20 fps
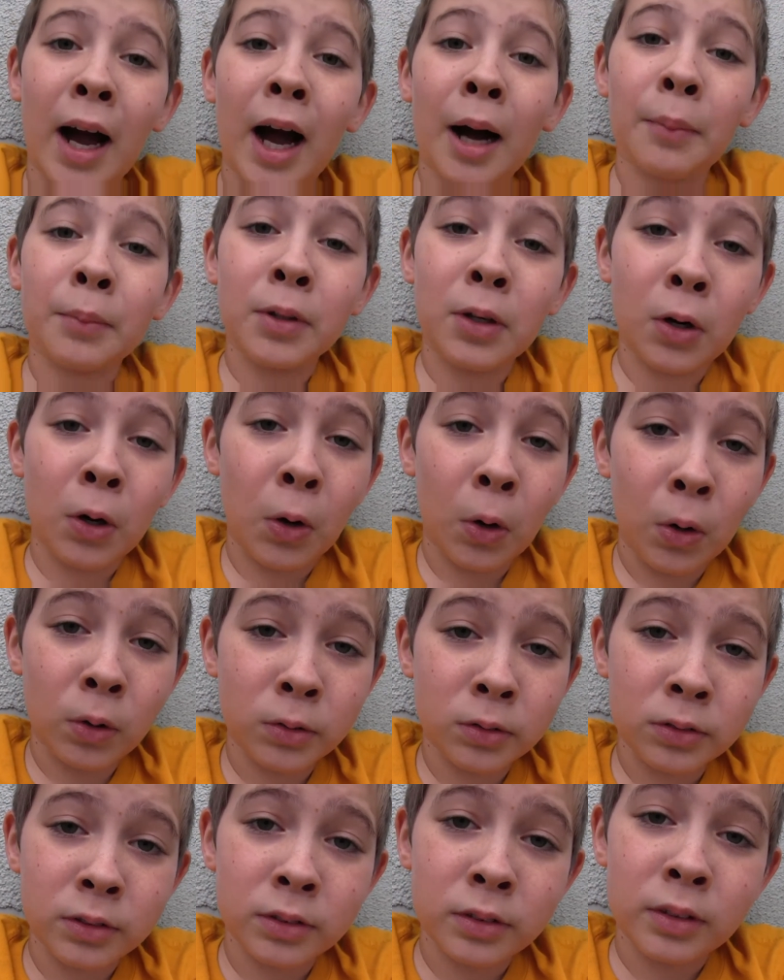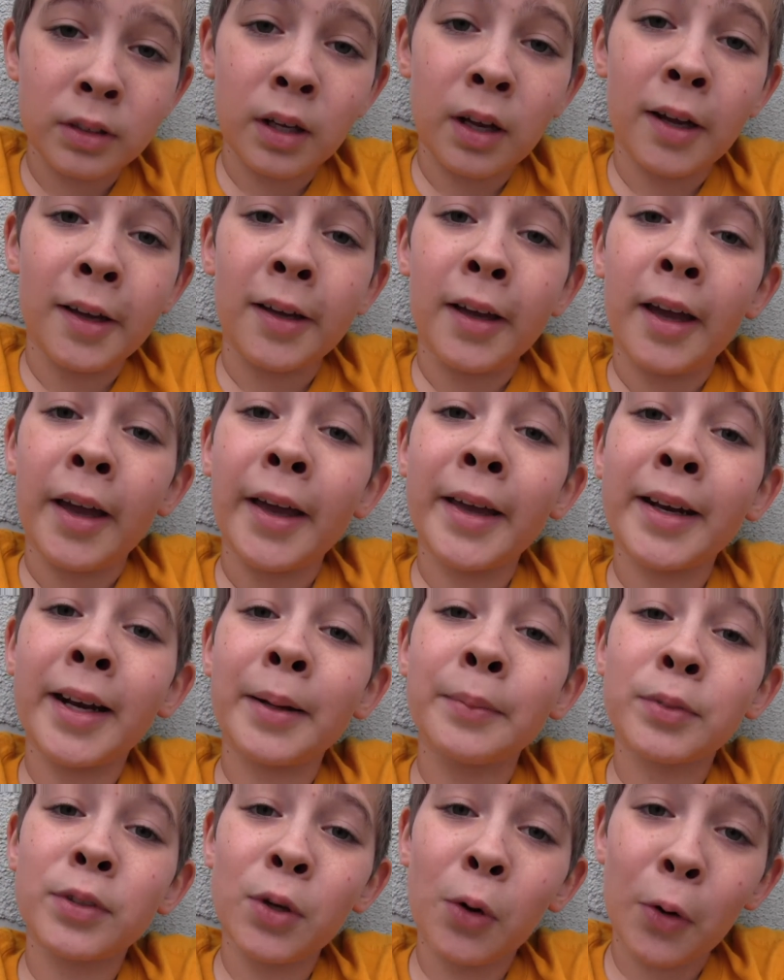I'm cold and
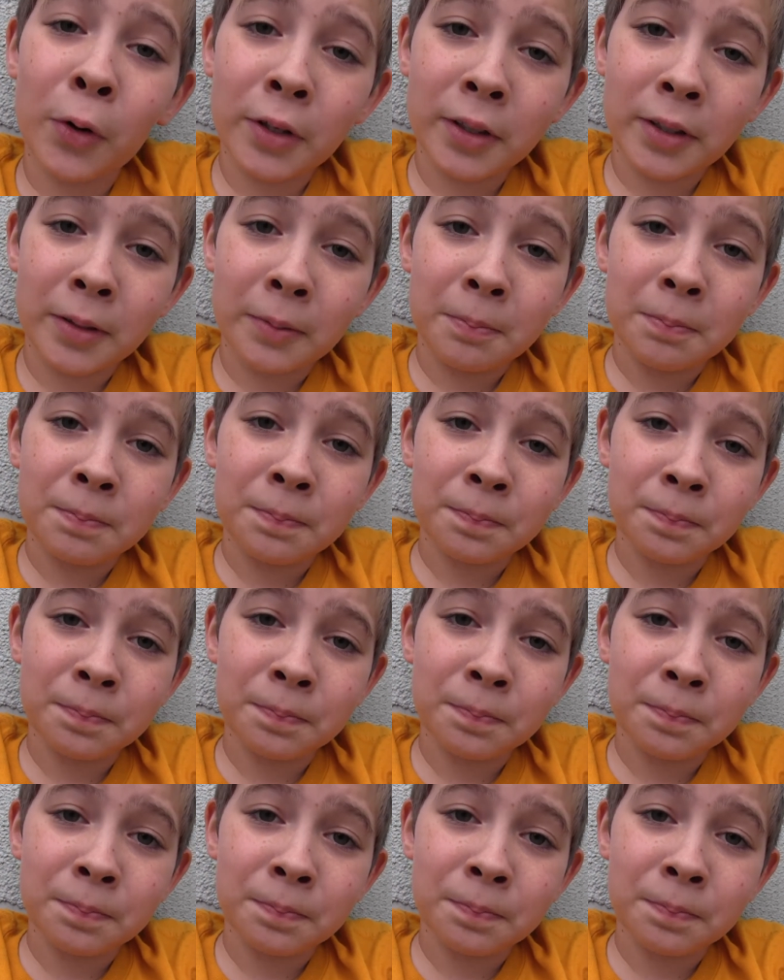I'm tired.